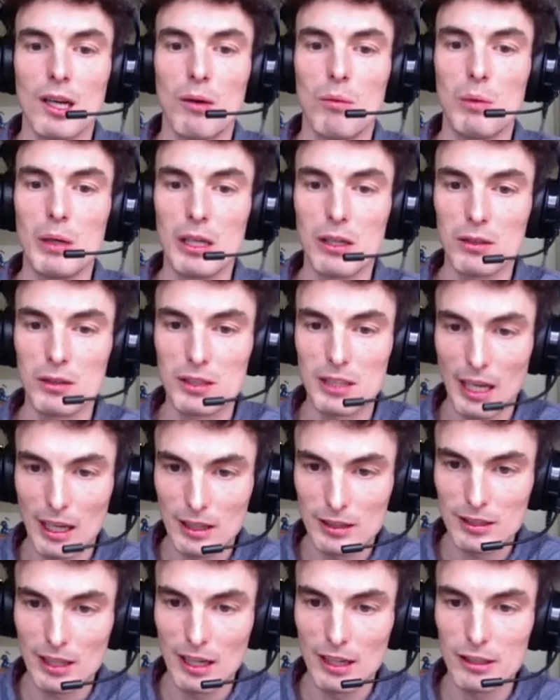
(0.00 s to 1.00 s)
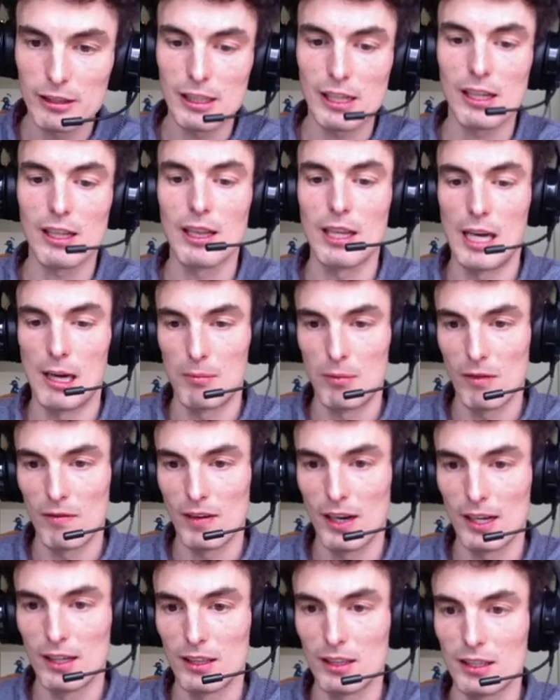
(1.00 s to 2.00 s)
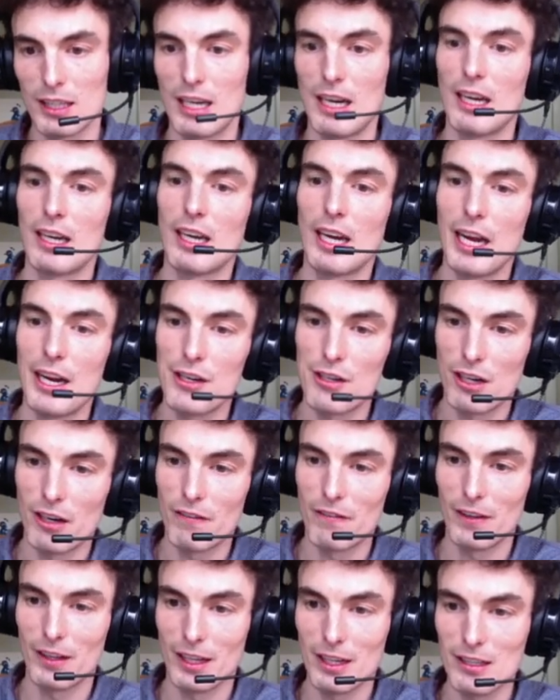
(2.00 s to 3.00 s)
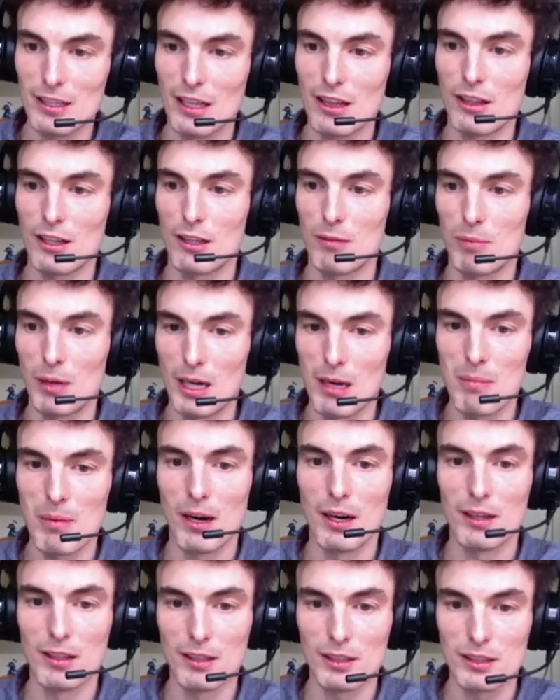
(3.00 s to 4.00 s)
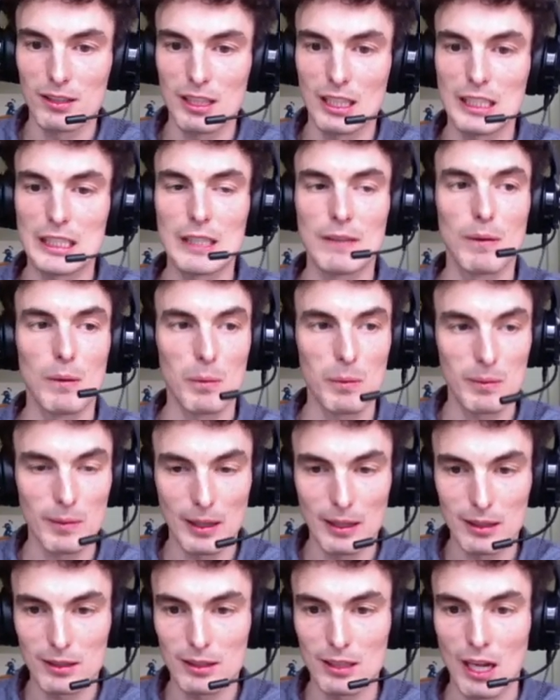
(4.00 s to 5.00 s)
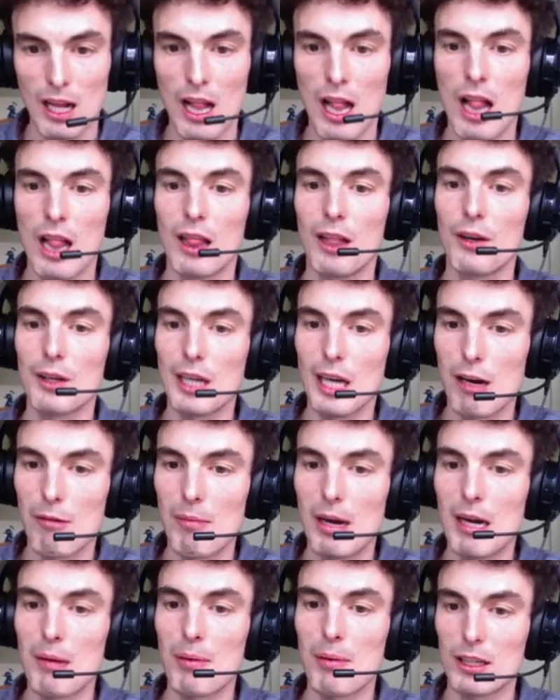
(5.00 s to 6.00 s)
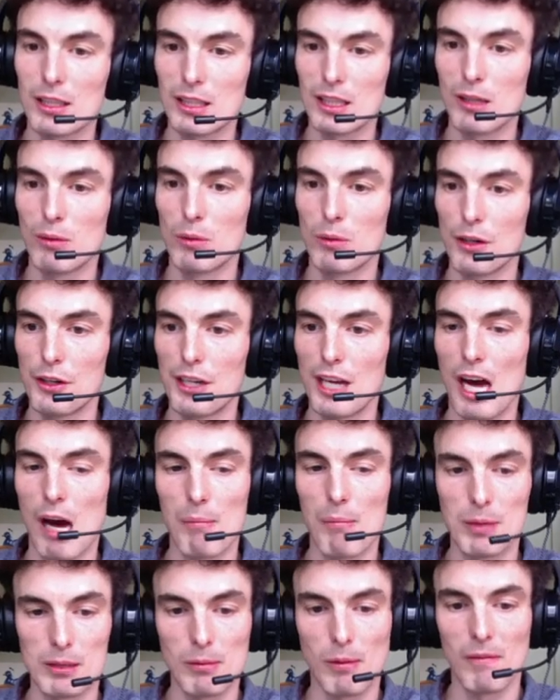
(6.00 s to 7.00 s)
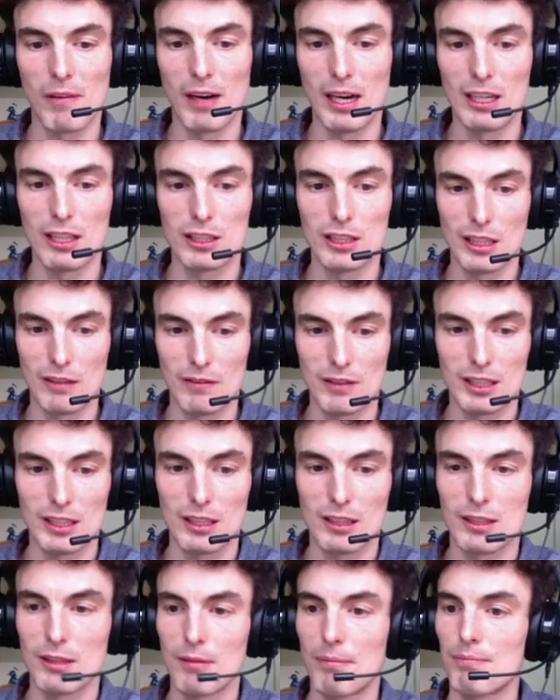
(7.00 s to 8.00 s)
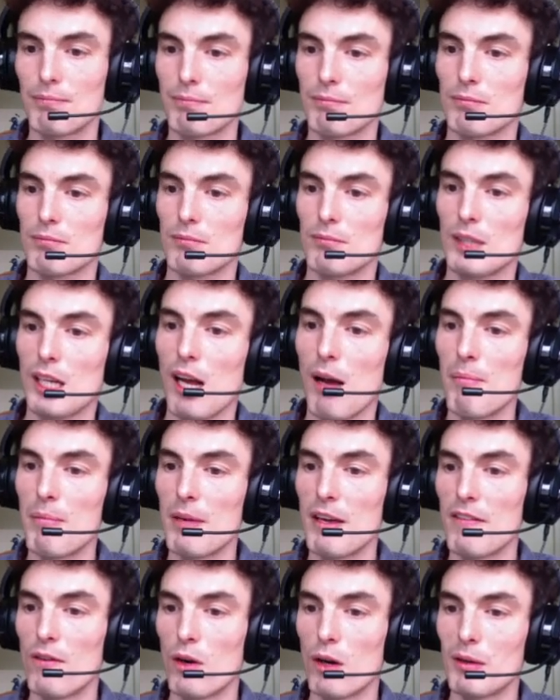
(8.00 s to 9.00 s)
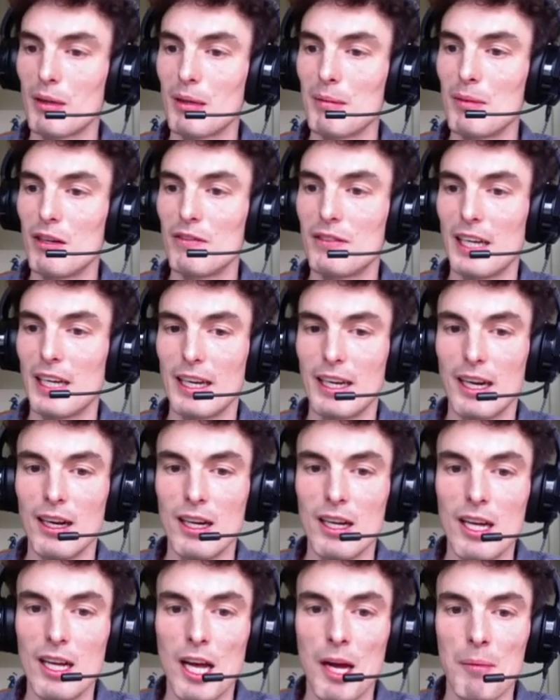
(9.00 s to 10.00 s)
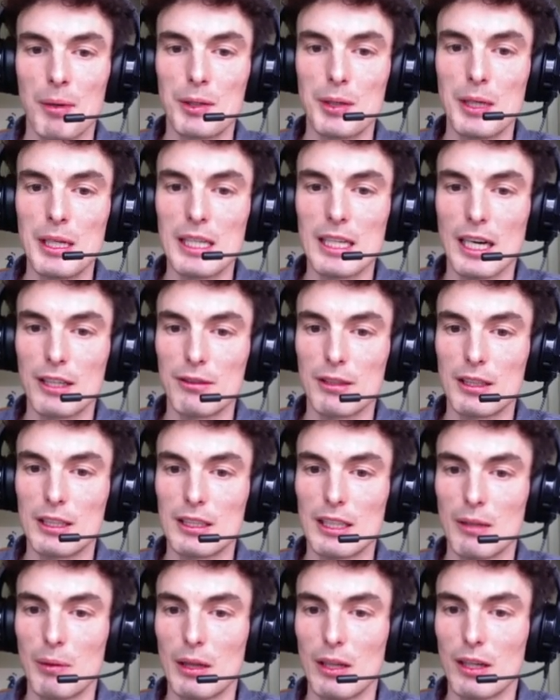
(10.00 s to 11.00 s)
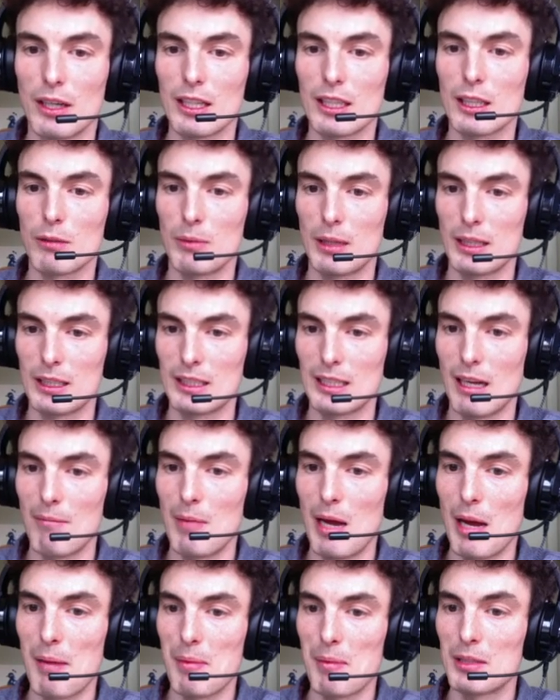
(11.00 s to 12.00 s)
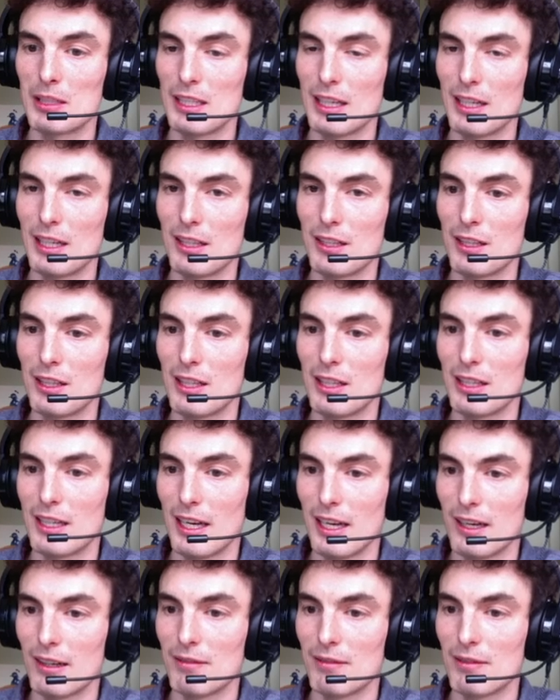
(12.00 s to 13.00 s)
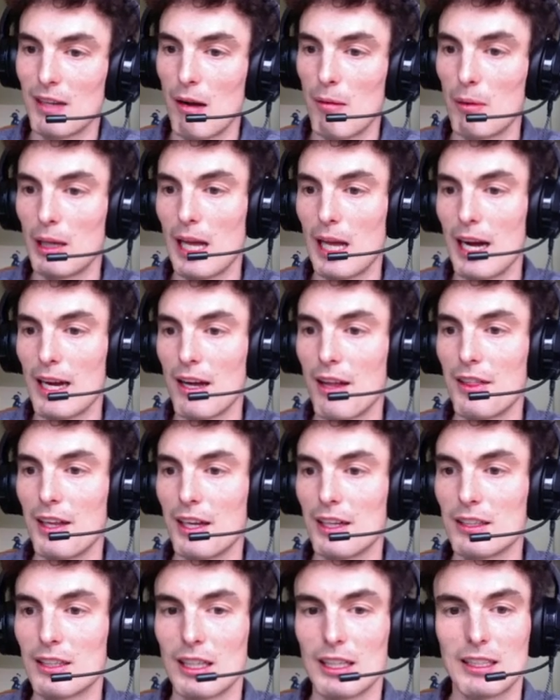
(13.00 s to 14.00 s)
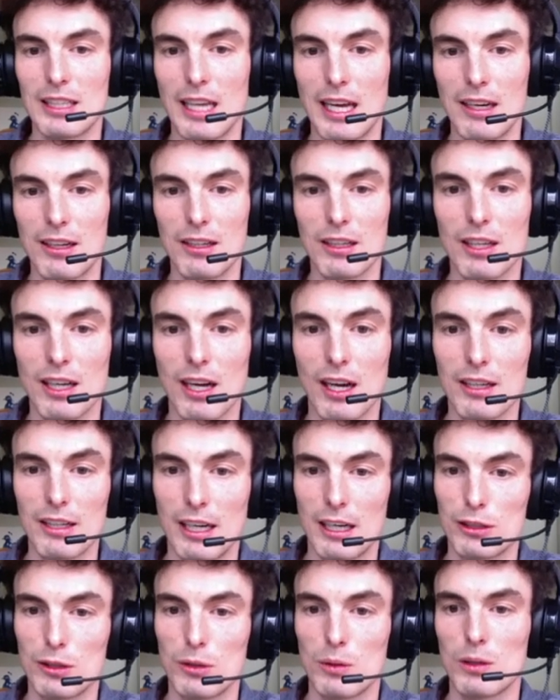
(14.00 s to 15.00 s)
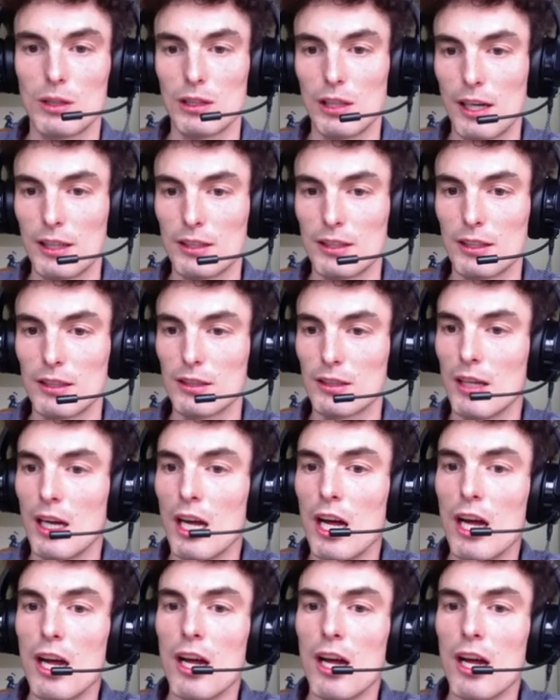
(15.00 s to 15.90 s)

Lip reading: We use data centers and cloud providers and engage our affiliates and third-party partners and service providers located in many parts of the world to help us provide our services. Before we move data between countries, we look at the risks that may be presented to the data and rely on things like standard contractual clauses.